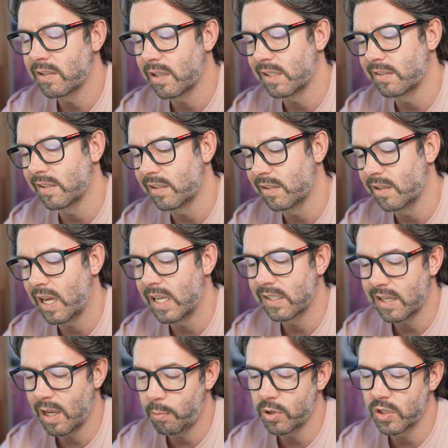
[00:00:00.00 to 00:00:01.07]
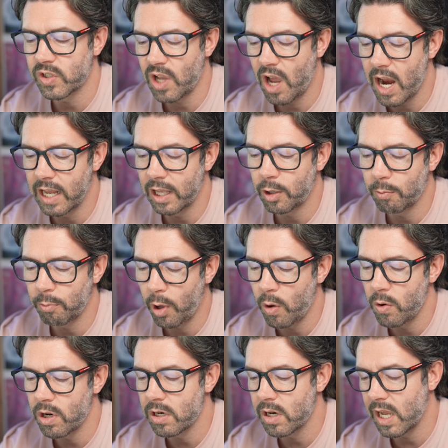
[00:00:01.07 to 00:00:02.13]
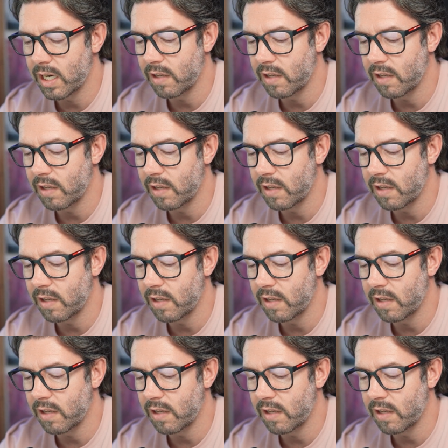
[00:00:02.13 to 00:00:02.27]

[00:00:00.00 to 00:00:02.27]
So that's a separate sign-in component.